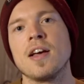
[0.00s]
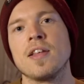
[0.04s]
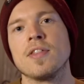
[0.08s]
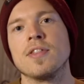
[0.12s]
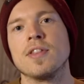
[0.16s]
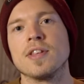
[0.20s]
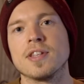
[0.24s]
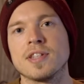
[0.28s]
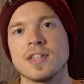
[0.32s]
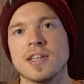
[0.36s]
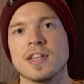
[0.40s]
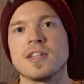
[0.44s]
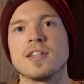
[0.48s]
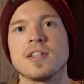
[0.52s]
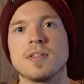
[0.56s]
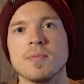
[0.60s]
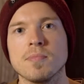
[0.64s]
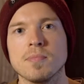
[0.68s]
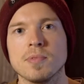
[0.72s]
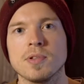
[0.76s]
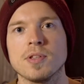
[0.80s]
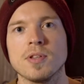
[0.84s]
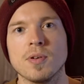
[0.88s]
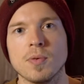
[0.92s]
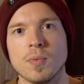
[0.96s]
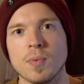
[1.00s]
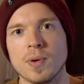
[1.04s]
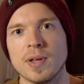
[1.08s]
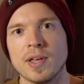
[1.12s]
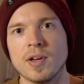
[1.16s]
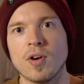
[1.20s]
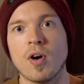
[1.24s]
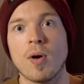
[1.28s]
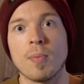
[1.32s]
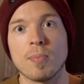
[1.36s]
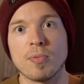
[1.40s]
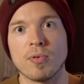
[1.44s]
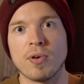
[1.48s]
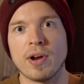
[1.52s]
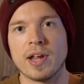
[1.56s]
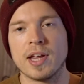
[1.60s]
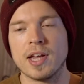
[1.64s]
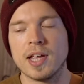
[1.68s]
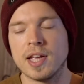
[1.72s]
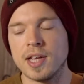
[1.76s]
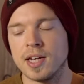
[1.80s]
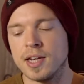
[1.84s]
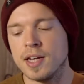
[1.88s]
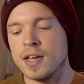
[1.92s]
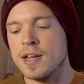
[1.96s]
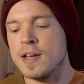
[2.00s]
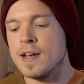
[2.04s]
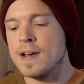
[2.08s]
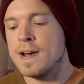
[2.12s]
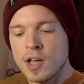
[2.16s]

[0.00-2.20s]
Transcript: the systems that we operate in.